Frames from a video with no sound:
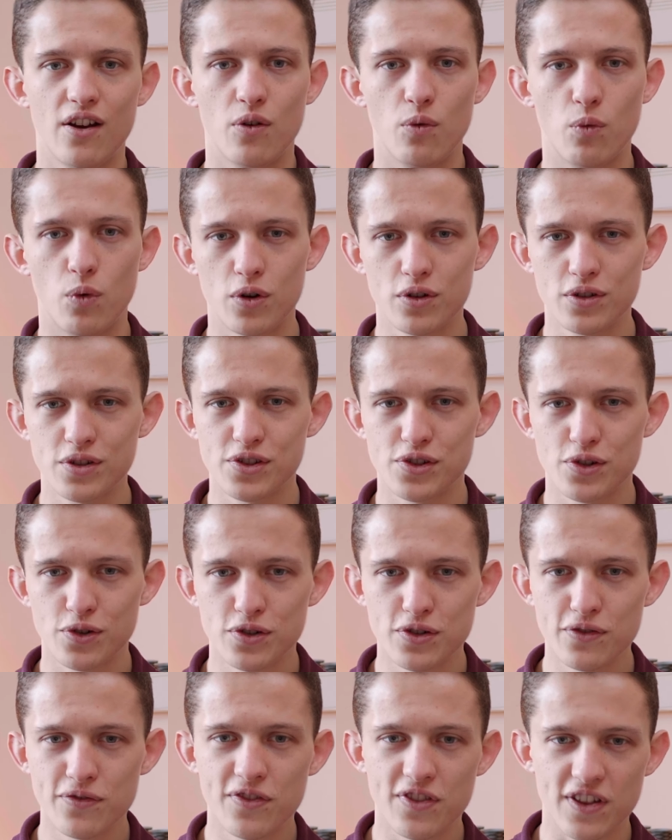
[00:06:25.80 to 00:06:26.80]
what
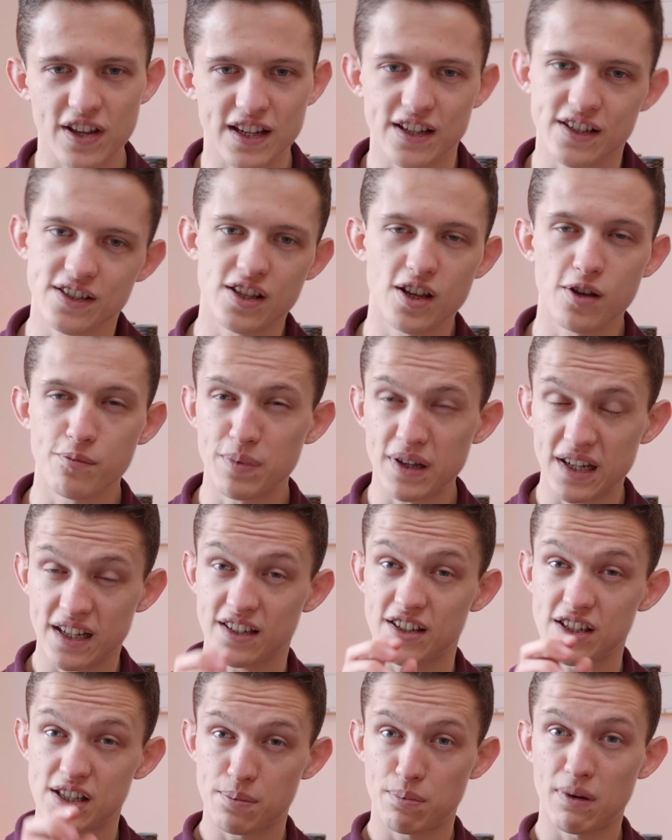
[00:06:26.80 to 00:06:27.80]
sort of things are
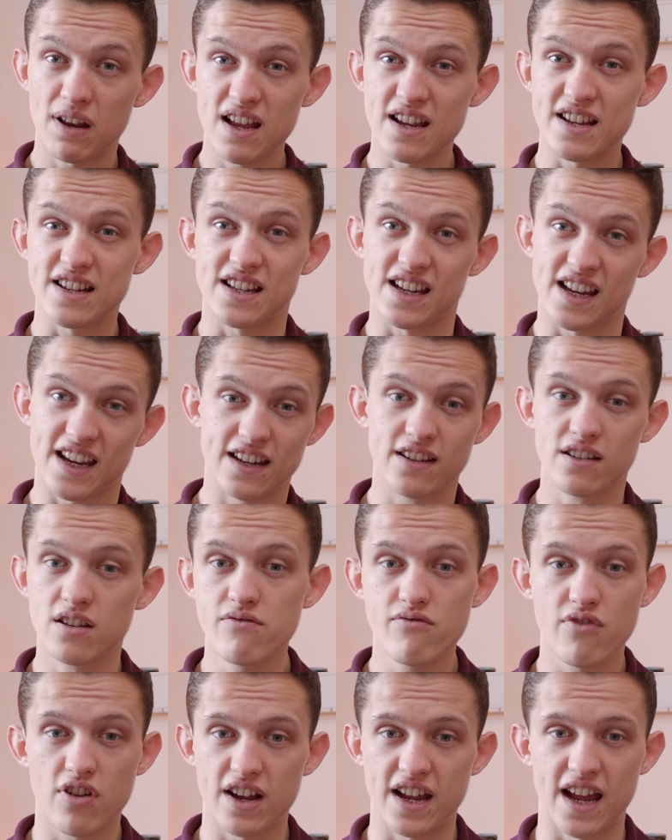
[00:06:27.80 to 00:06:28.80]
being displayed in
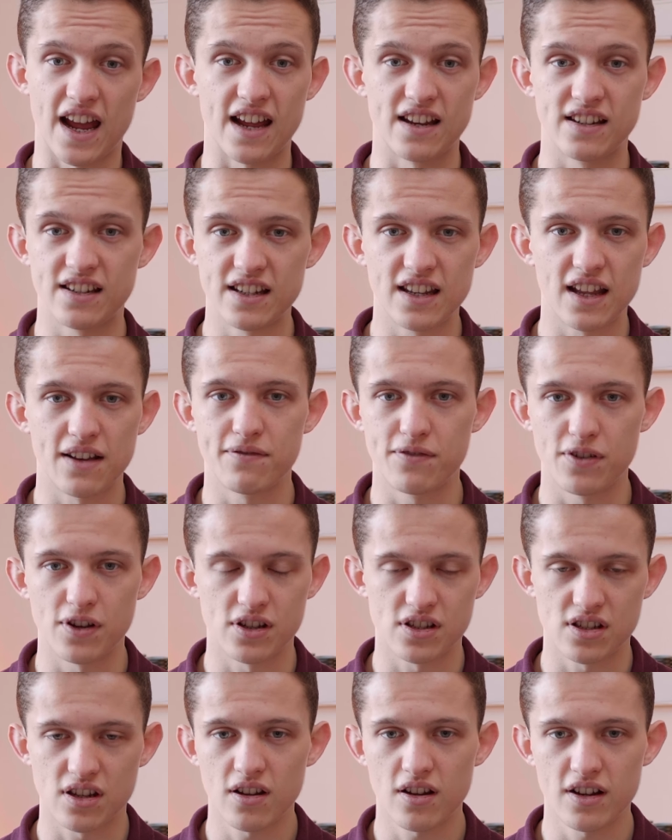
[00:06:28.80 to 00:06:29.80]
the right hand in that
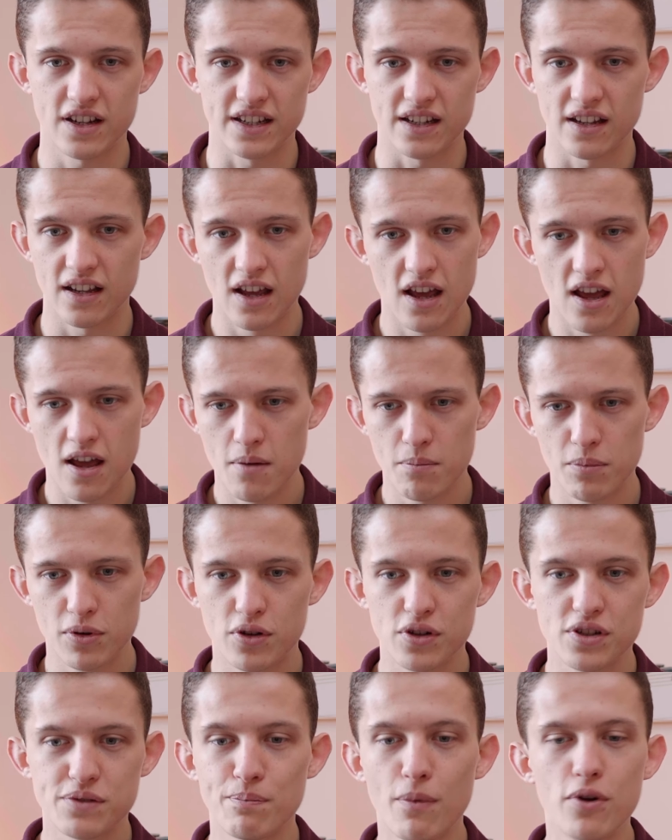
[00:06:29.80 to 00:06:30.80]
first line,
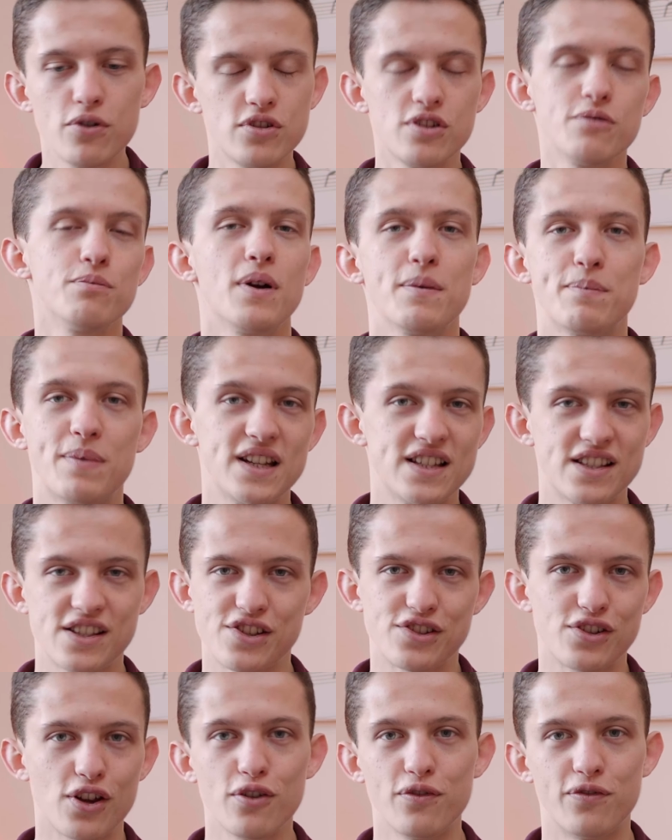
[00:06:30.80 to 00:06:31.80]
because most of my
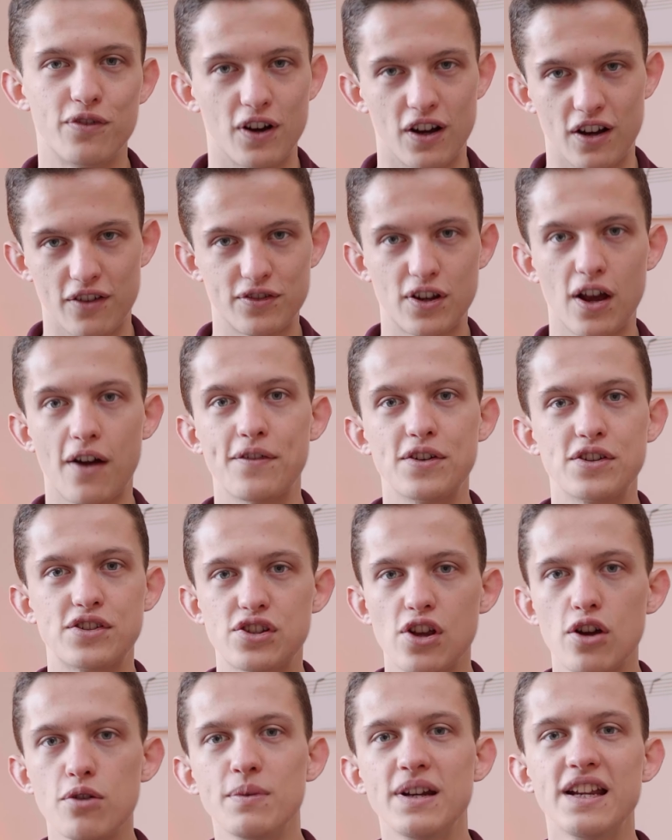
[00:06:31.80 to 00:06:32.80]
pieces so far have covered
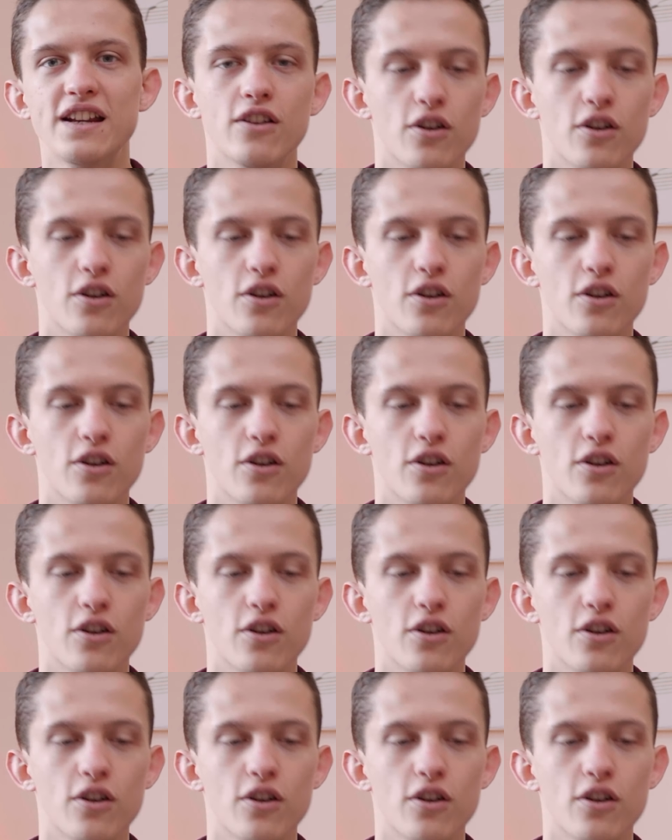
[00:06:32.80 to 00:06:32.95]
so many